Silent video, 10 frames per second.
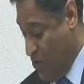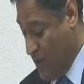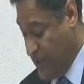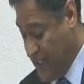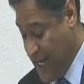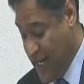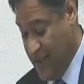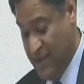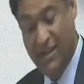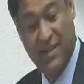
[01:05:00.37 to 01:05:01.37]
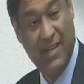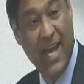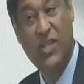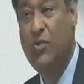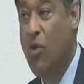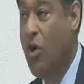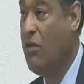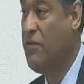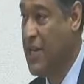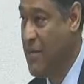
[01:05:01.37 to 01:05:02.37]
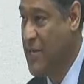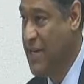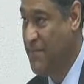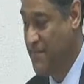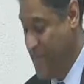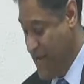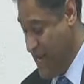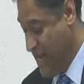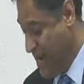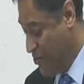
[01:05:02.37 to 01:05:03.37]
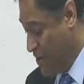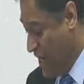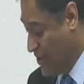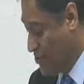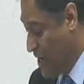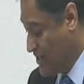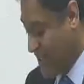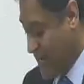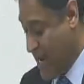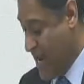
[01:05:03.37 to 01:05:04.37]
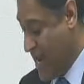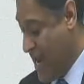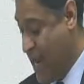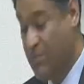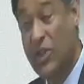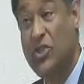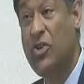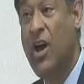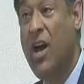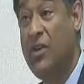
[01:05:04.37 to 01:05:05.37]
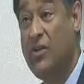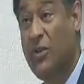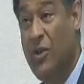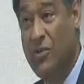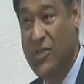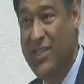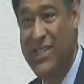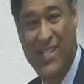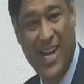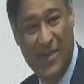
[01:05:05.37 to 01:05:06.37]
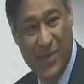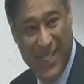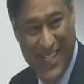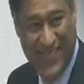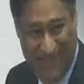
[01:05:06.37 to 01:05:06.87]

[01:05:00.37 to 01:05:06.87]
Once again, thank you all for coming, and I would like to ask Admiral Chauhan to close the South.